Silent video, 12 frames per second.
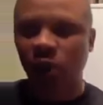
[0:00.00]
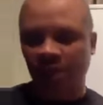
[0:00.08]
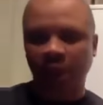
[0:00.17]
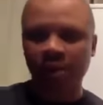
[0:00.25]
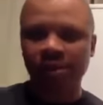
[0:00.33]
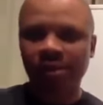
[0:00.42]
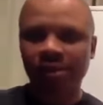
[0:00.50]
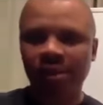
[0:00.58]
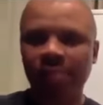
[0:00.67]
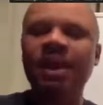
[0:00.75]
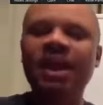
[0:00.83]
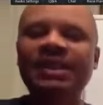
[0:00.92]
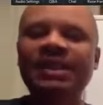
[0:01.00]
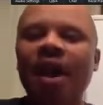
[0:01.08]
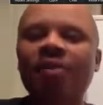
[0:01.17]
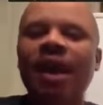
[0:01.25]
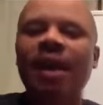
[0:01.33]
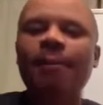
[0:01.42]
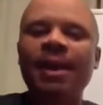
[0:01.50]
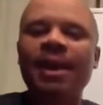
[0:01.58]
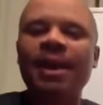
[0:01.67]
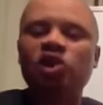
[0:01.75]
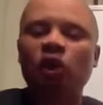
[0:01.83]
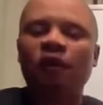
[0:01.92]
superstars. Because now
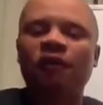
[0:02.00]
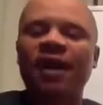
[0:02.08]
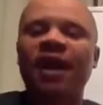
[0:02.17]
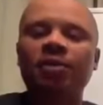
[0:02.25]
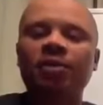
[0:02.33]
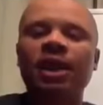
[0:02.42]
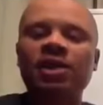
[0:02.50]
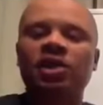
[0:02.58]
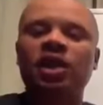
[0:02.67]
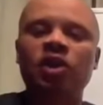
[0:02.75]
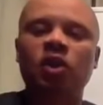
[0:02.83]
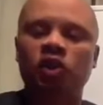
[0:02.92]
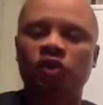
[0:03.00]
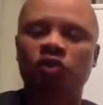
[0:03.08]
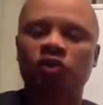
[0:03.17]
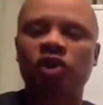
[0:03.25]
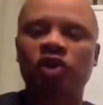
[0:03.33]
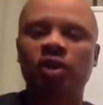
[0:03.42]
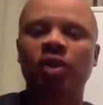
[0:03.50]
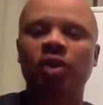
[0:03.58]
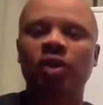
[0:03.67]
that means your foundation and your structure